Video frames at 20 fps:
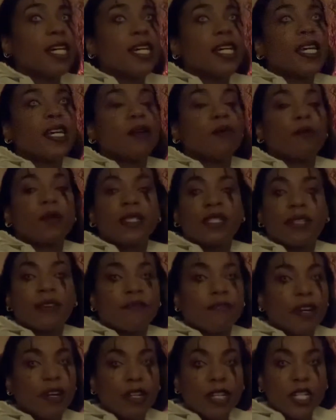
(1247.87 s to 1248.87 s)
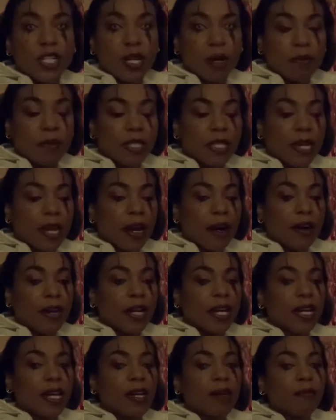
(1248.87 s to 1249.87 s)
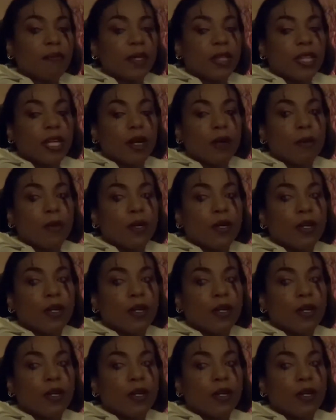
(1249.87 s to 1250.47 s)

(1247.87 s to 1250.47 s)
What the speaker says: It wasn't very jump scary, but there